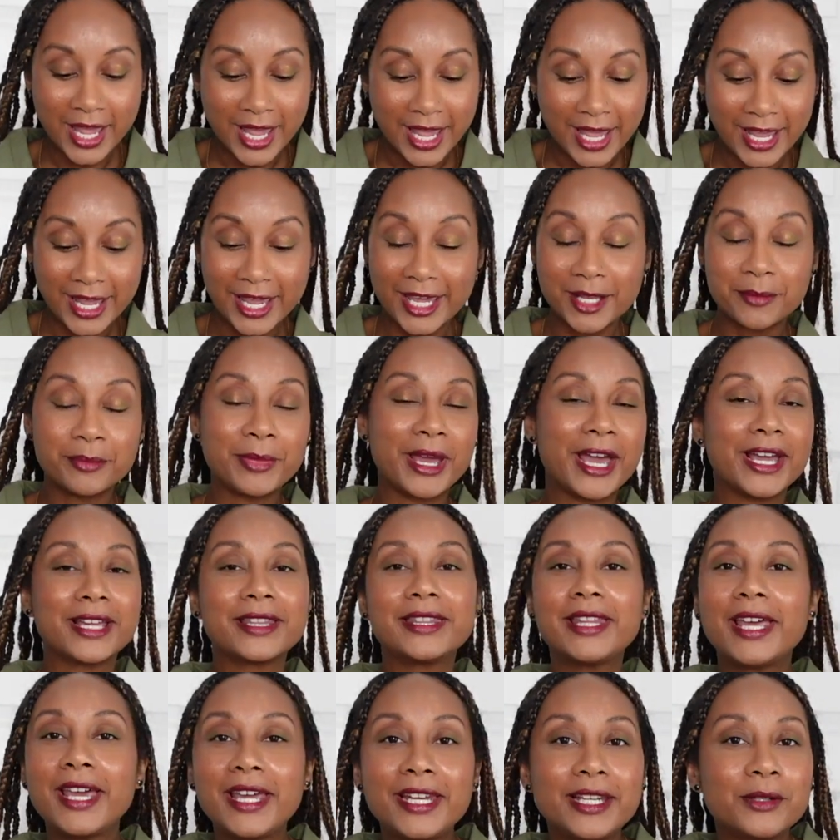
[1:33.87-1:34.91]
And back
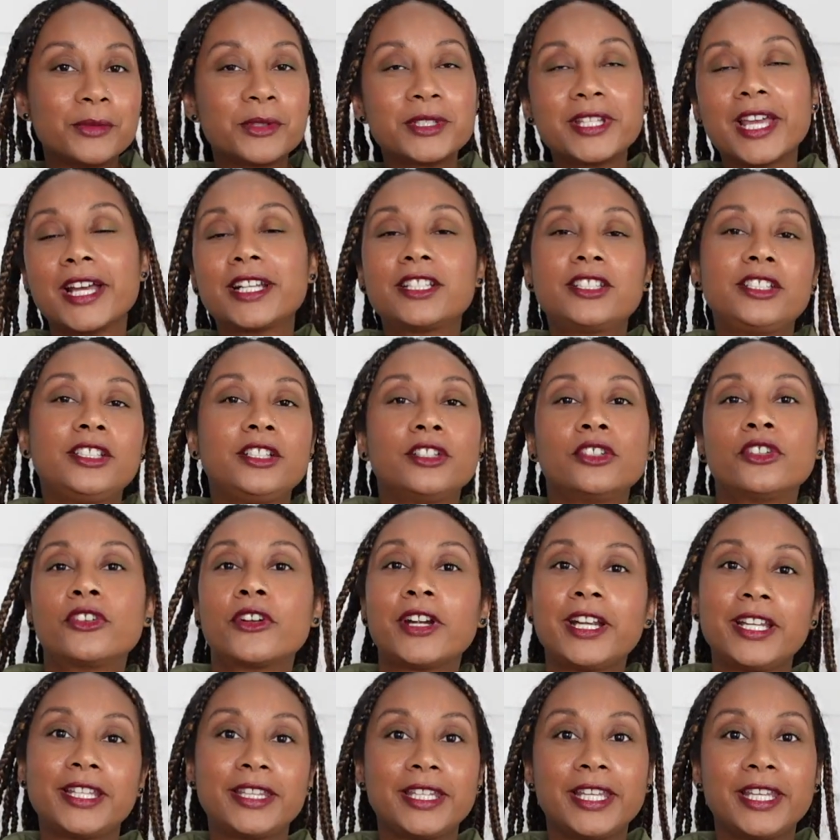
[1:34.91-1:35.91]
then it was actually a great